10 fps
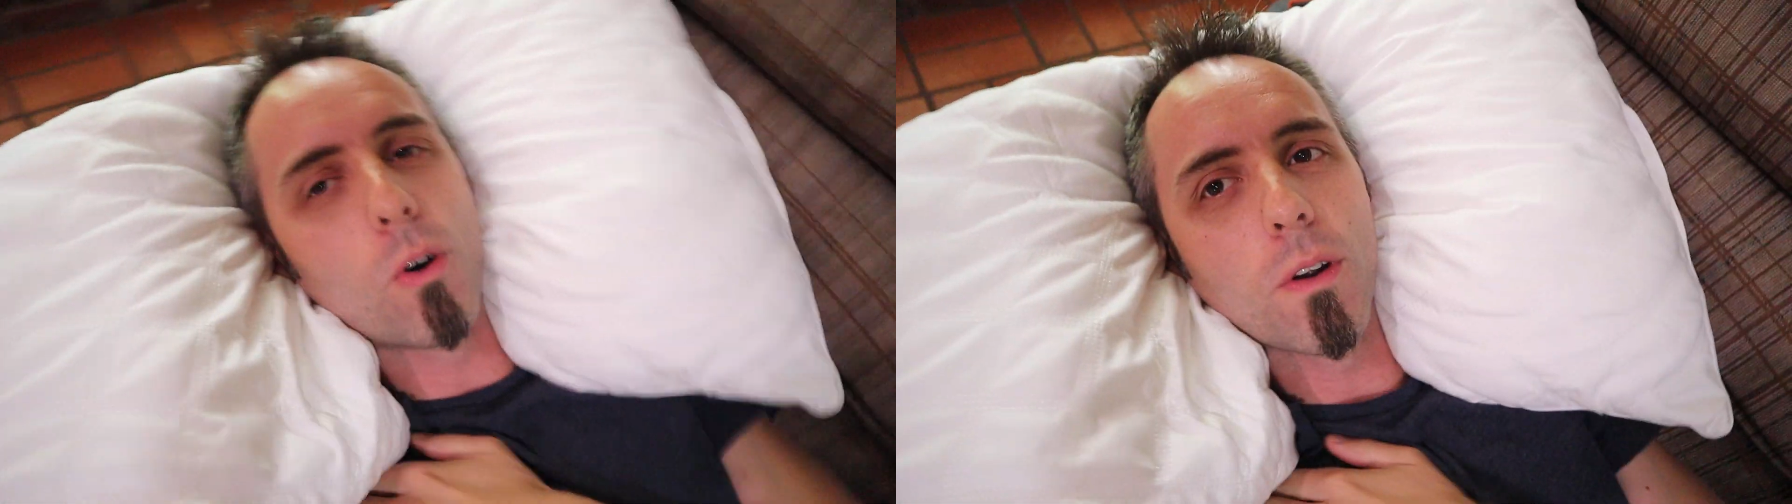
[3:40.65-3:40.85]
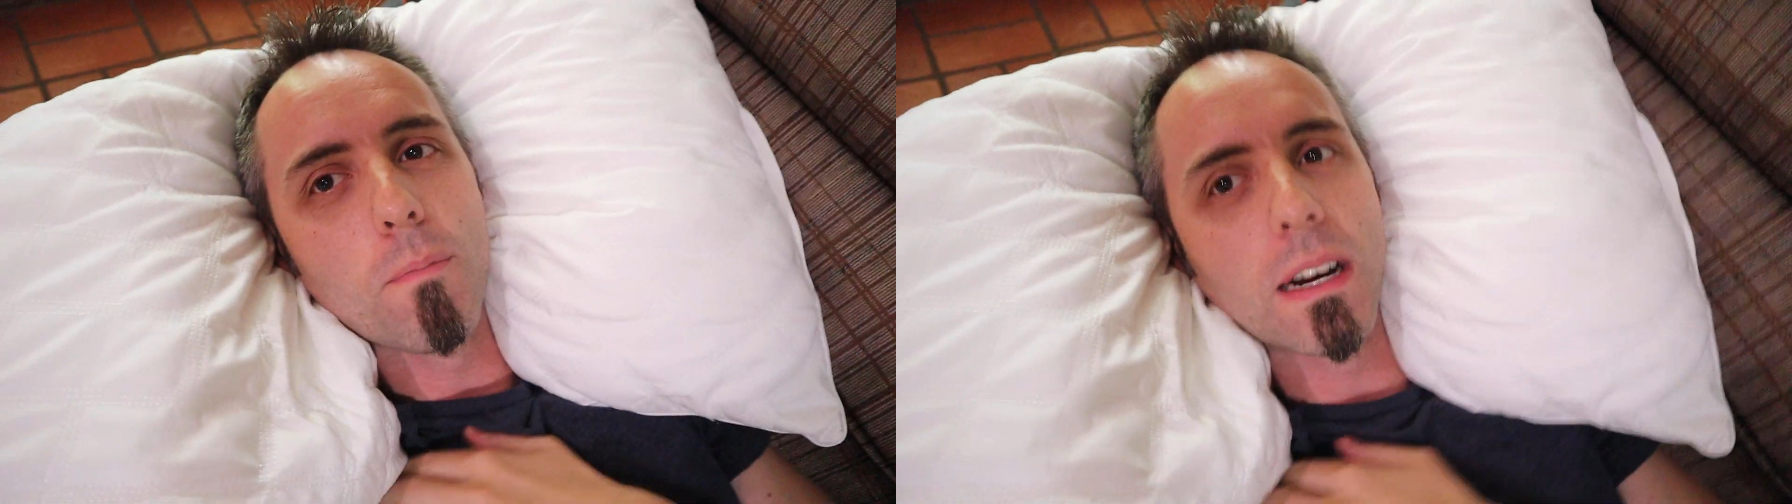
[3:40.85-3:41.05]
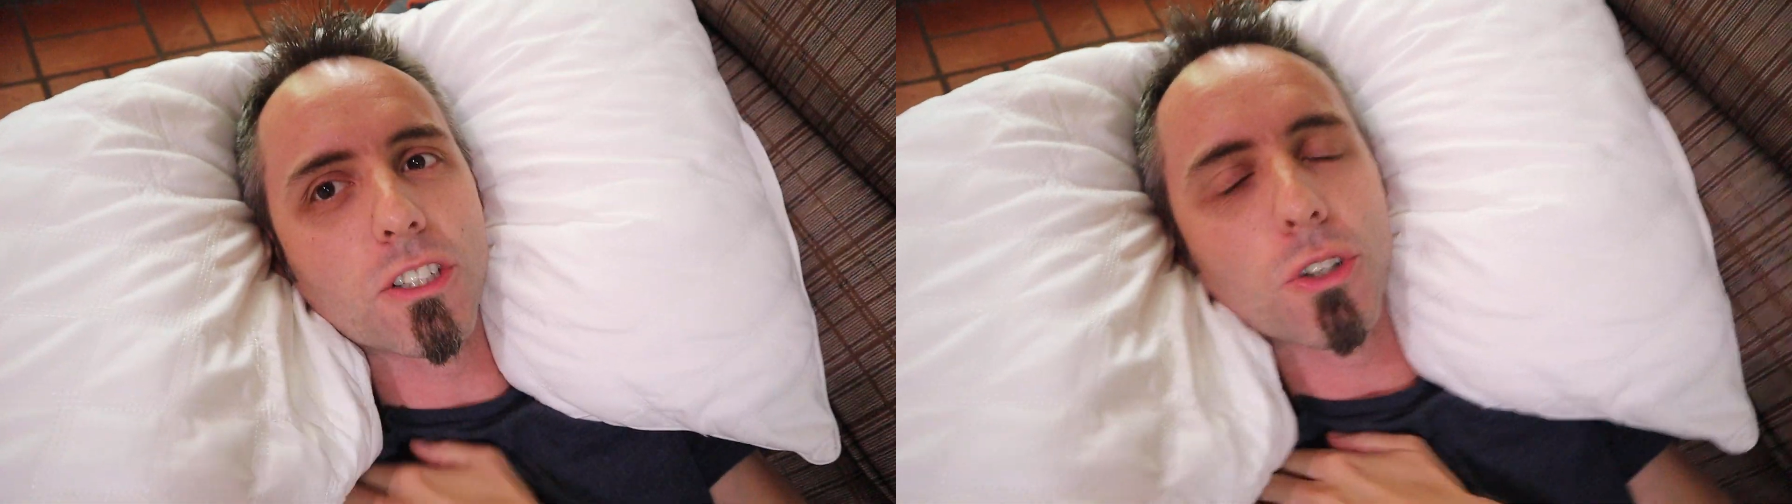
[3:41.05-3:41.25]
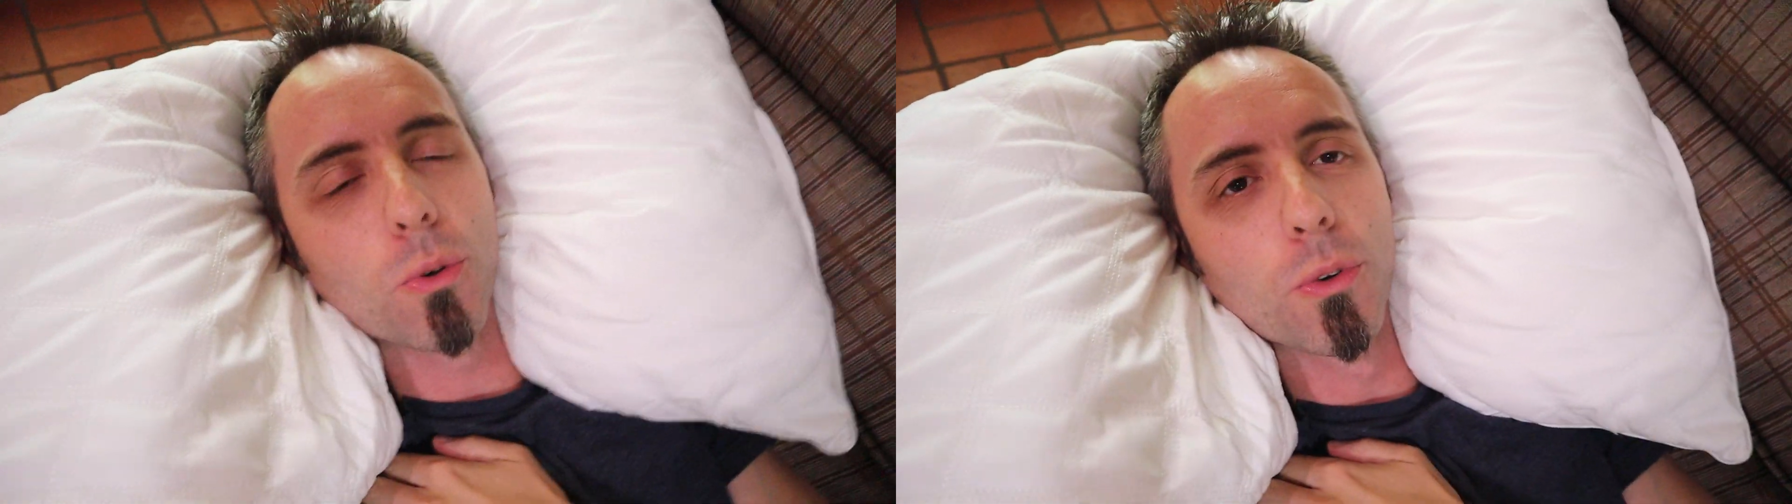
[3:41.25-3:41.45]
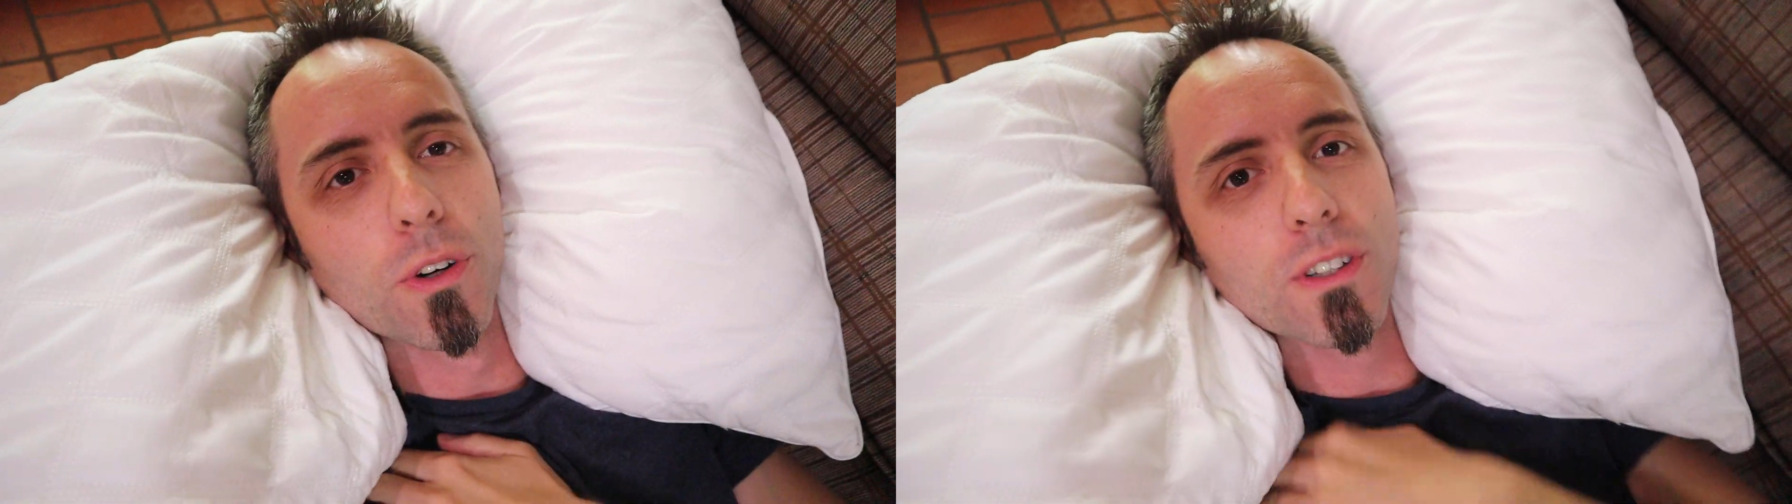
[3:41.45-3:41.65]
on my
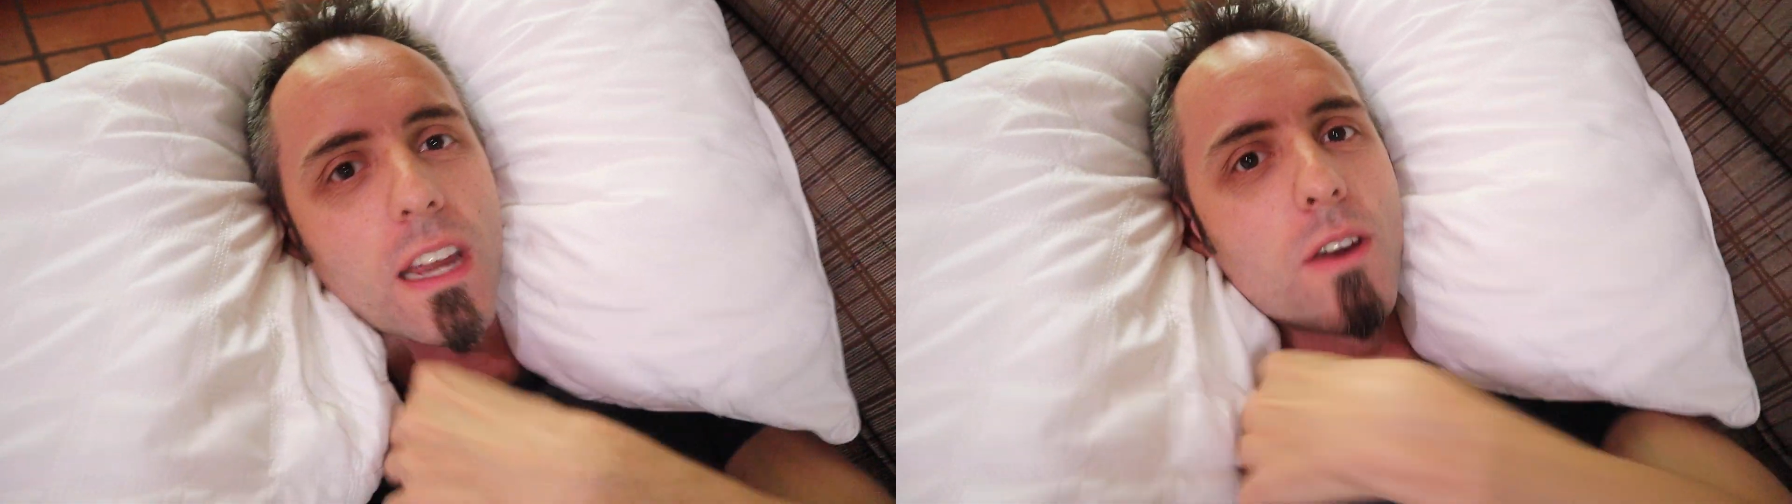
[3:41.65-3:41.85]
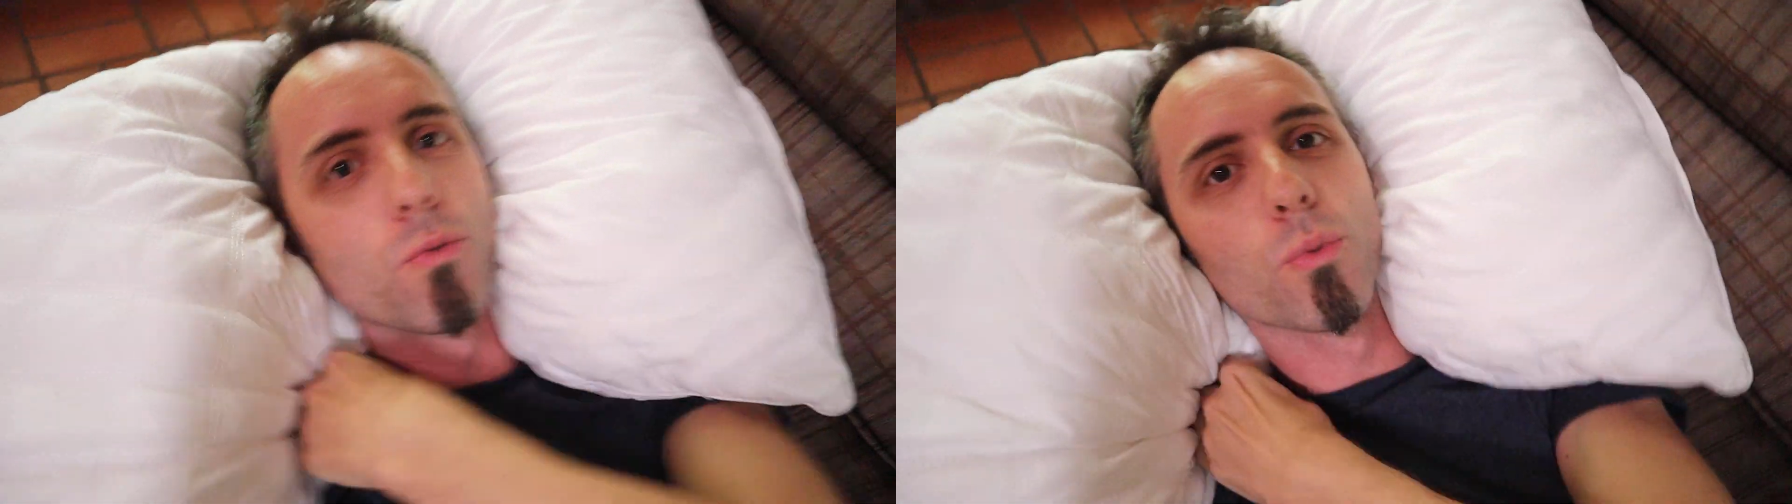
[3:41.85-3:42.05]
shoulders and